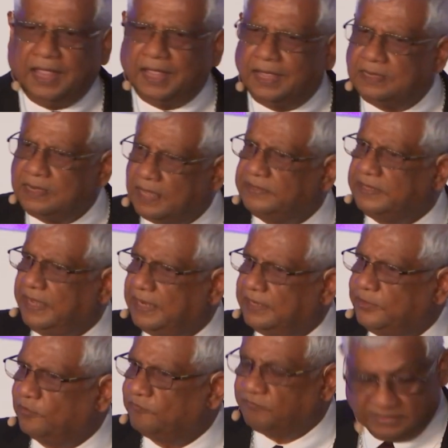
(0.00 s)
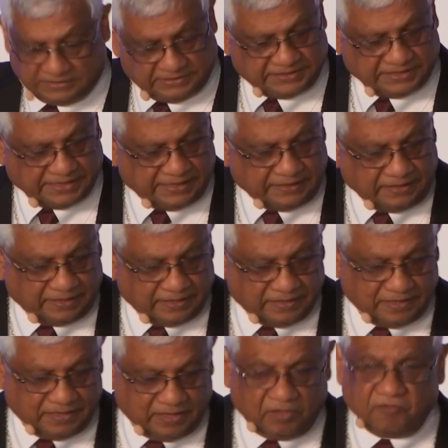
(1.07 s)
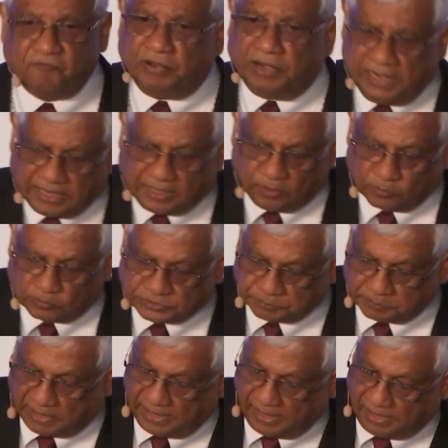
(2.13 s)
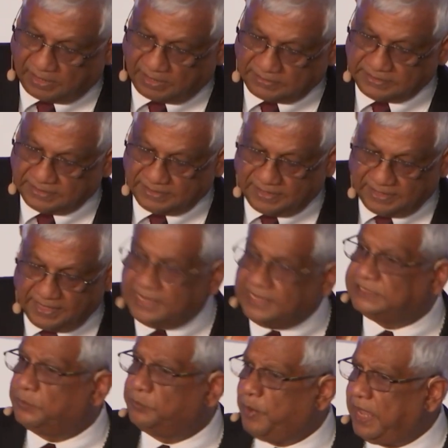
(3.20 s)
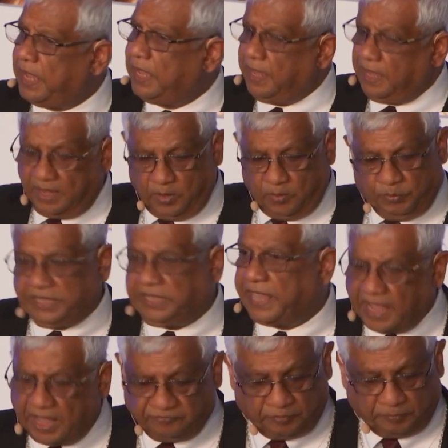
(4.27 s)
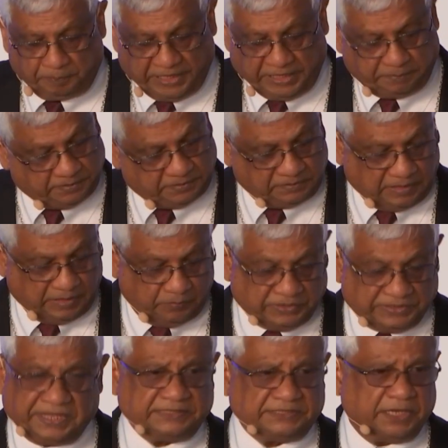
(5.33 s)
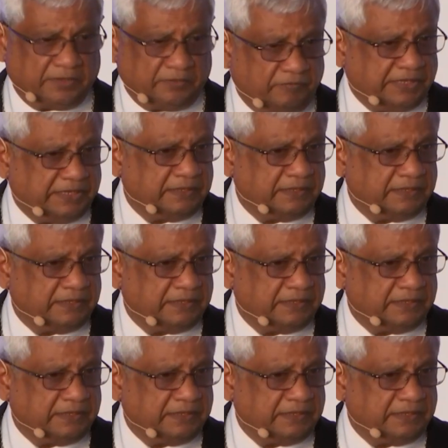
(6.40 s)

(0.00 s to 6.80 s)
Another area of concern, very close to my heart, is the way we care for people with HIV.